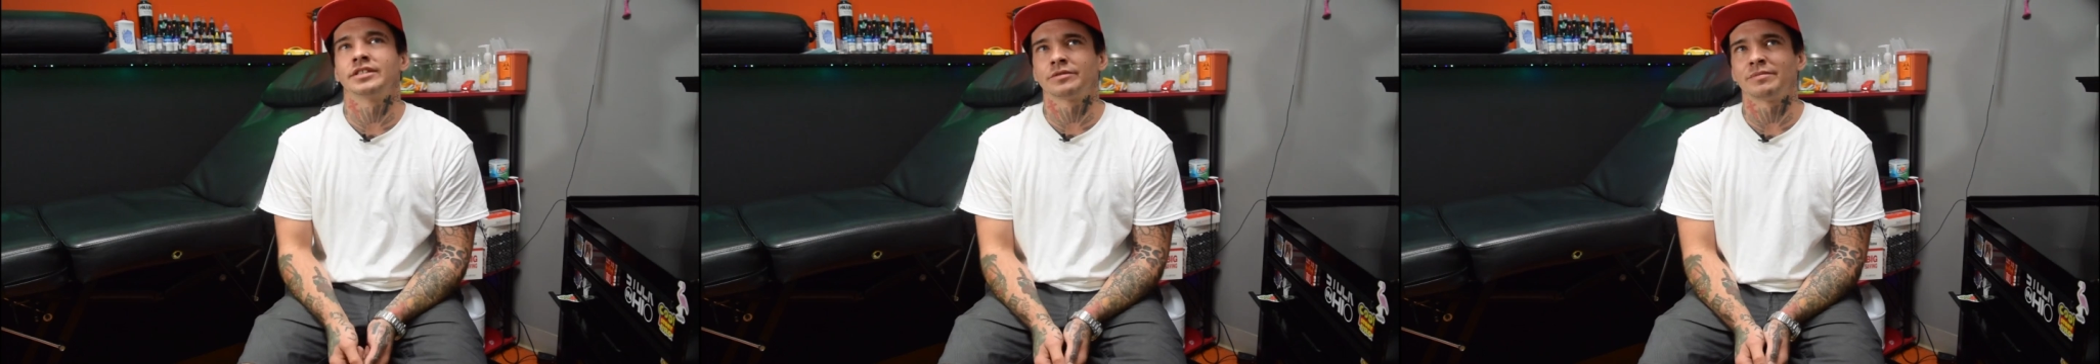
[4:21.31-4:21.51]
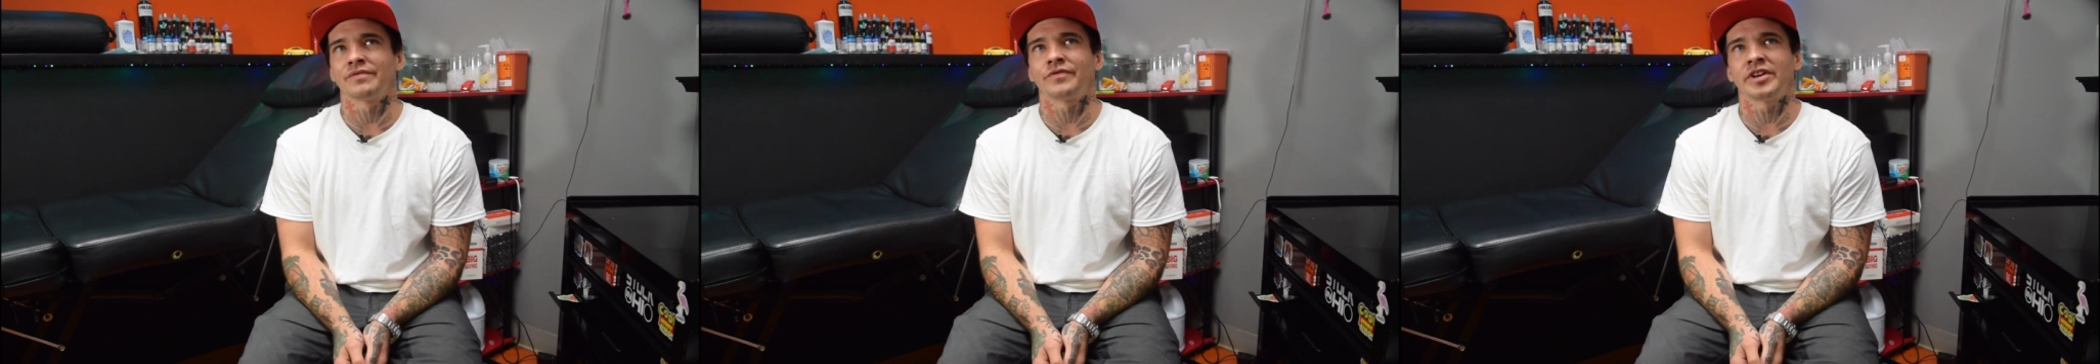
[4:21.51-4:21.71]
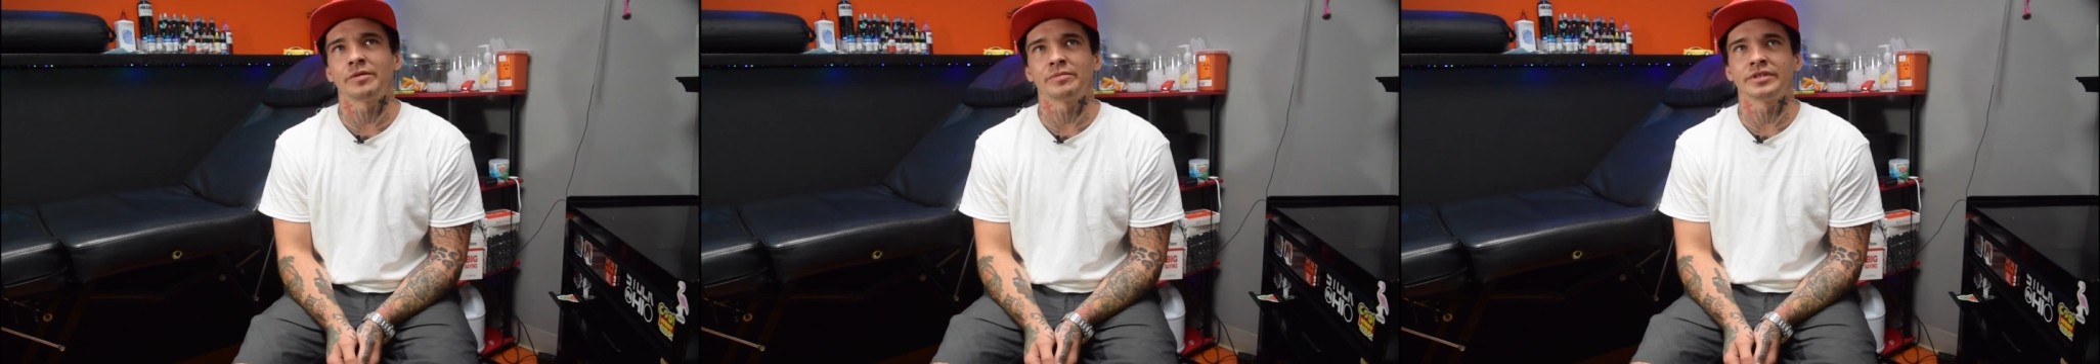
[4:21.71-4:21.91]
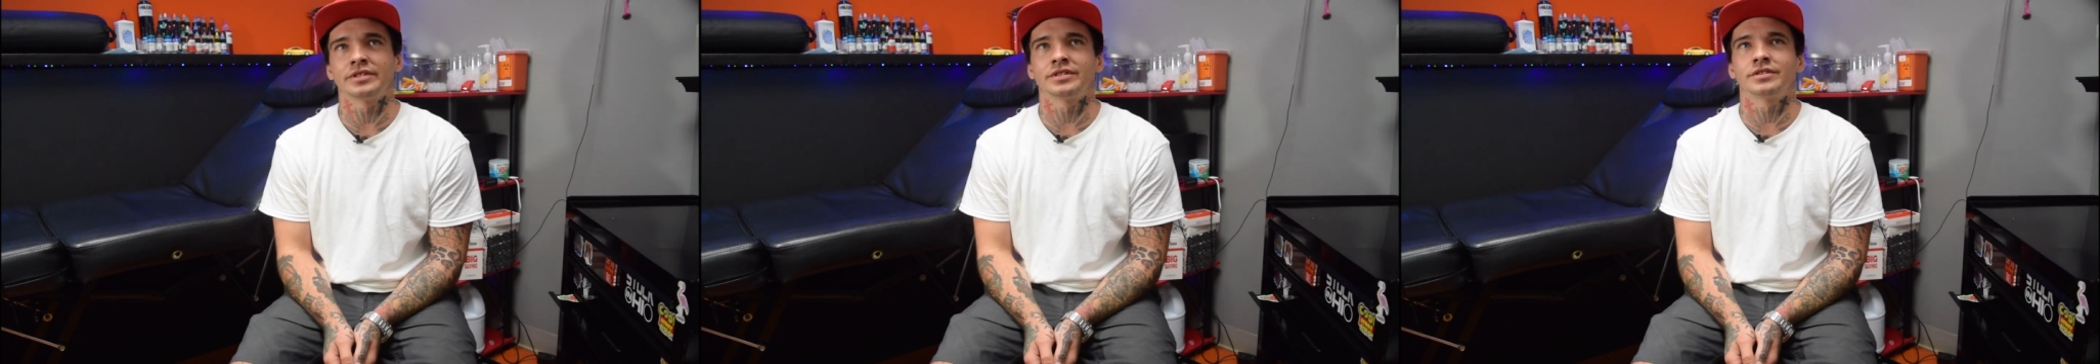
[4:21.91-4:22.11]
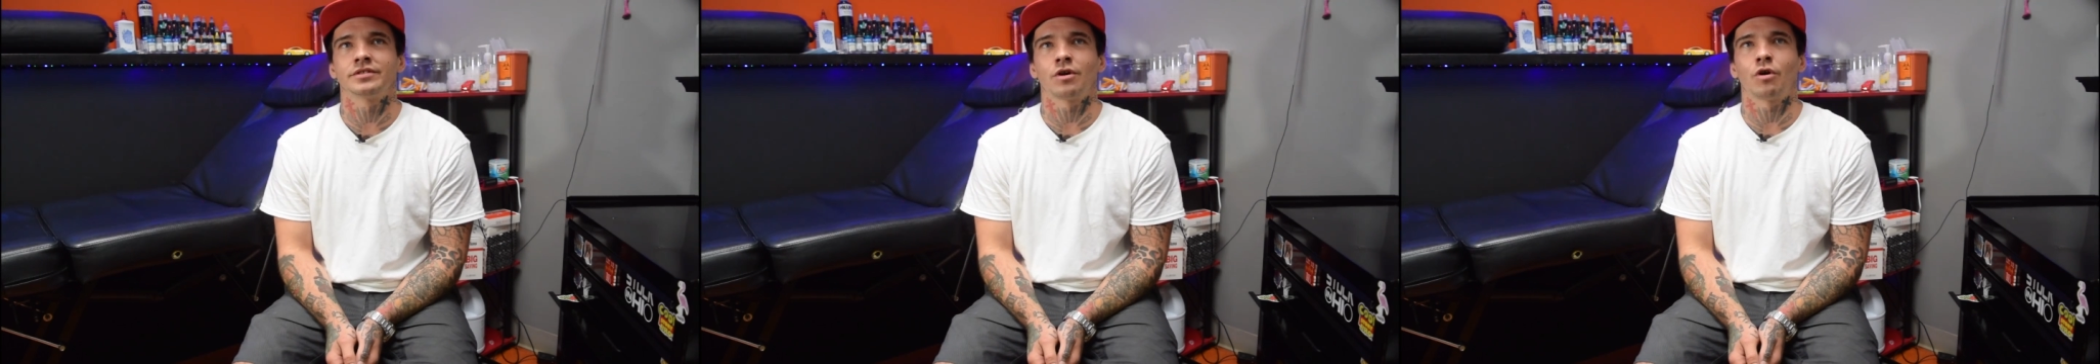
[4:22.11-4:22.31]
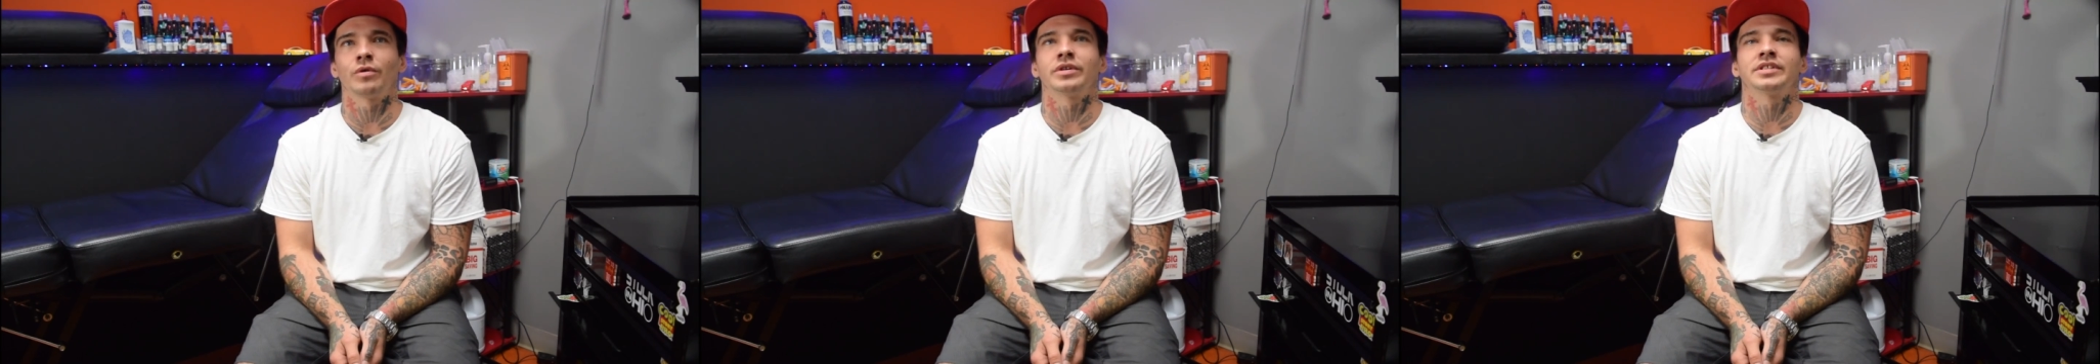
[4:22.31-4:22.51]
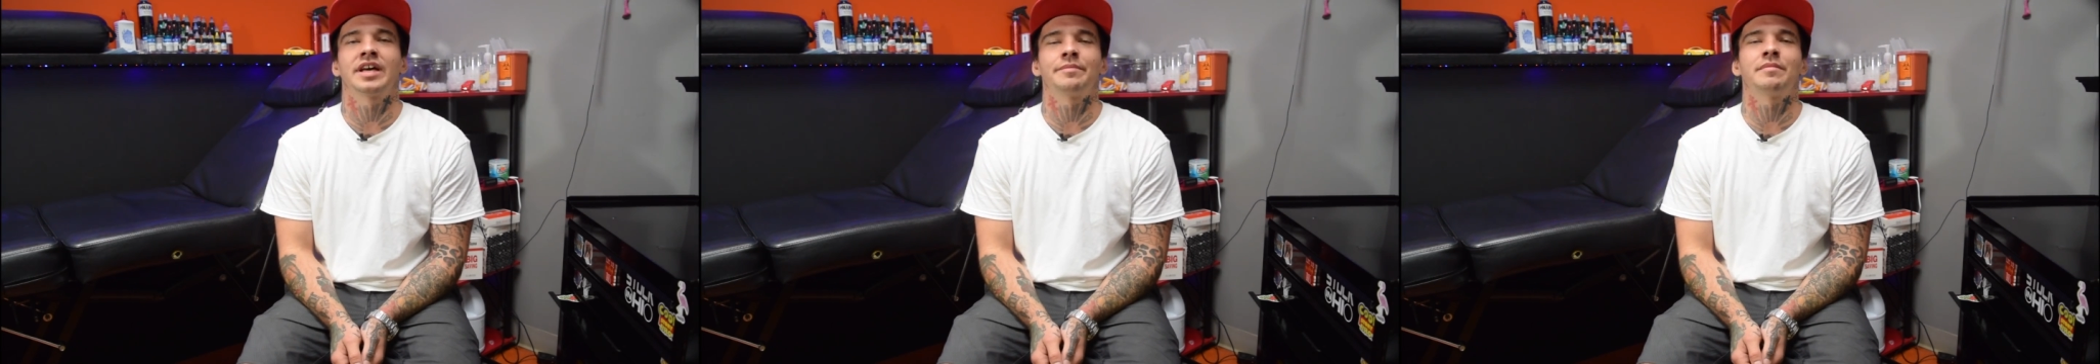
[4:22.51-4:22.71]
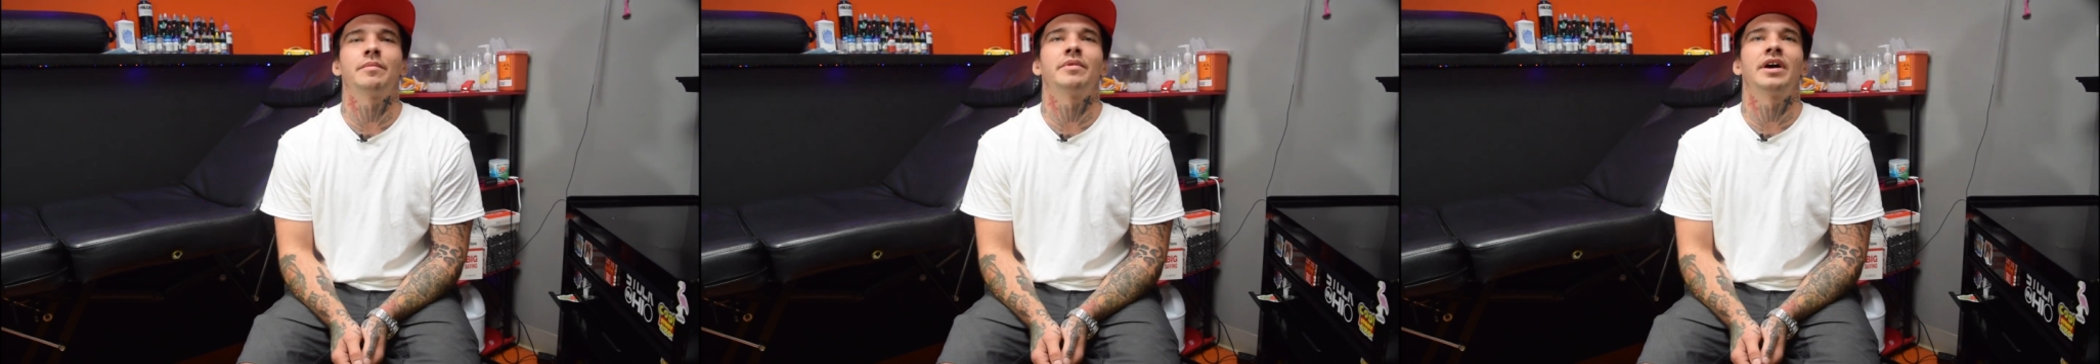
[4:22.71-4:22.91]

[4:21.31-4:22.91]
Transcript: is my family's always had my